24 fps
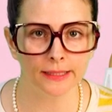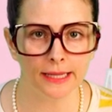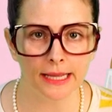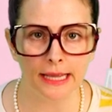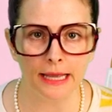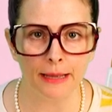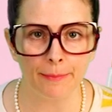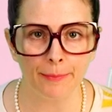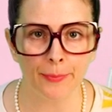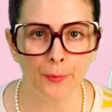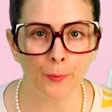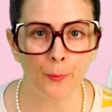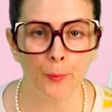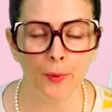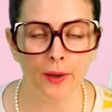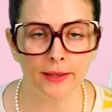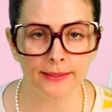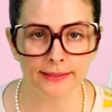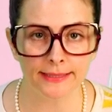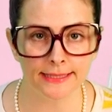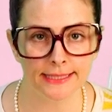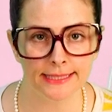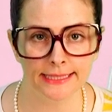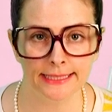up.
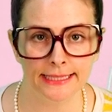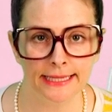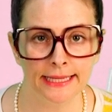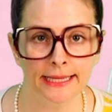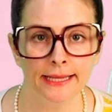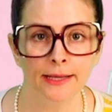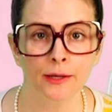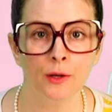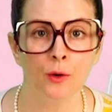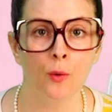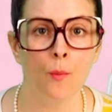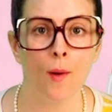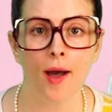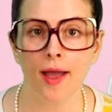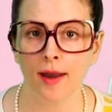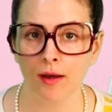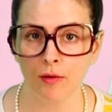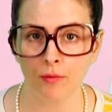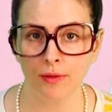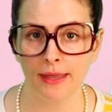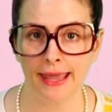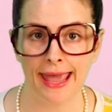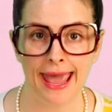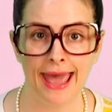What's the deal? Why do
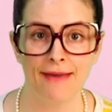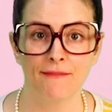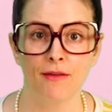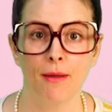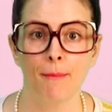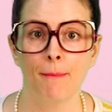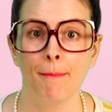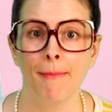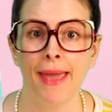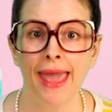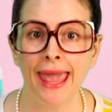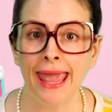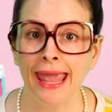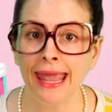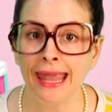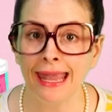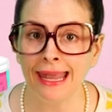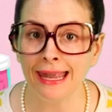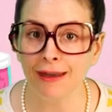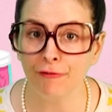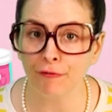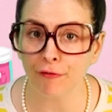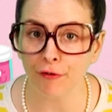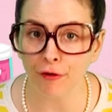not we have a
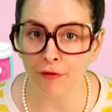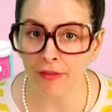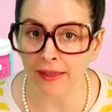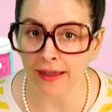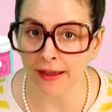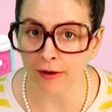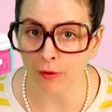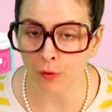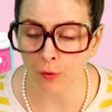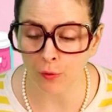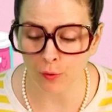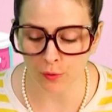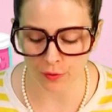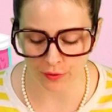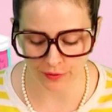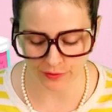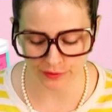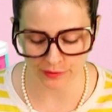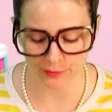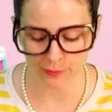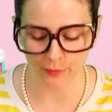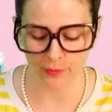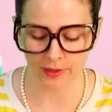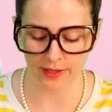mane for that
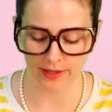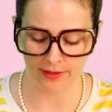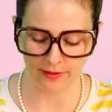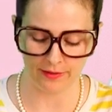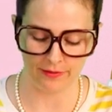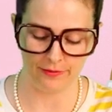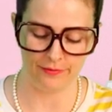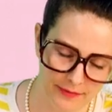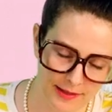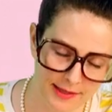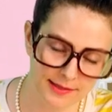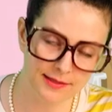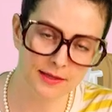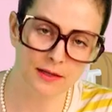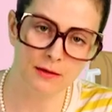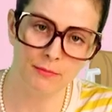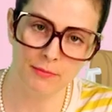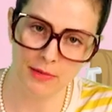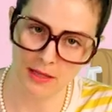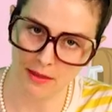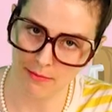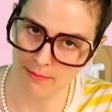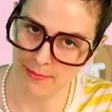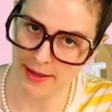horse? Well, it's gonna
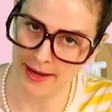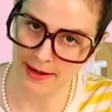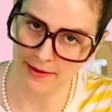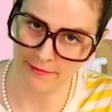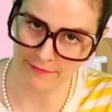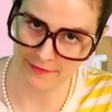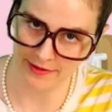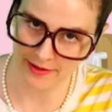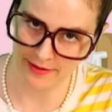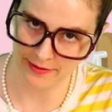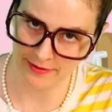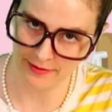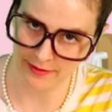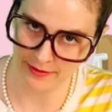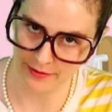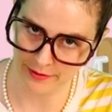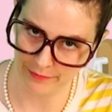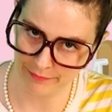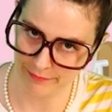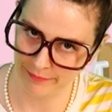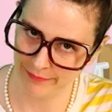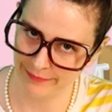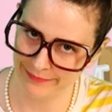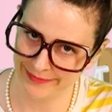be the main event here.
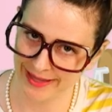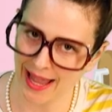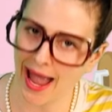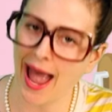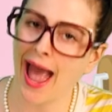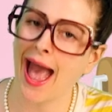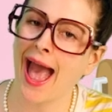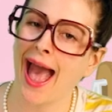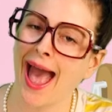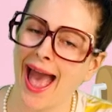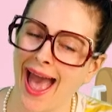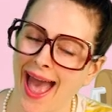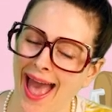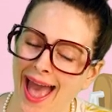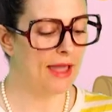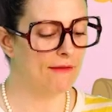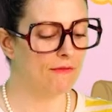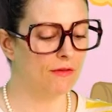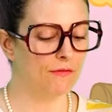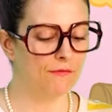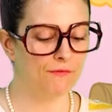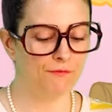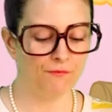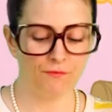So
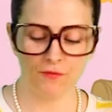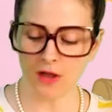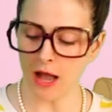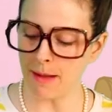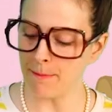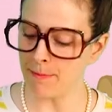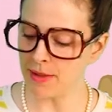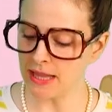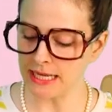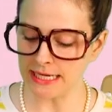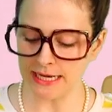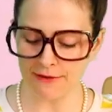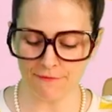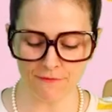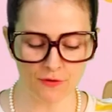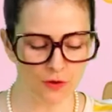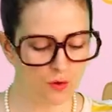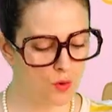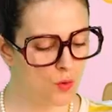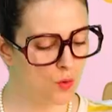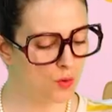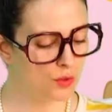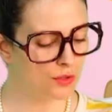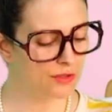I have a couple of different
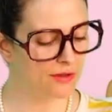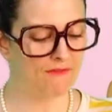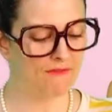horse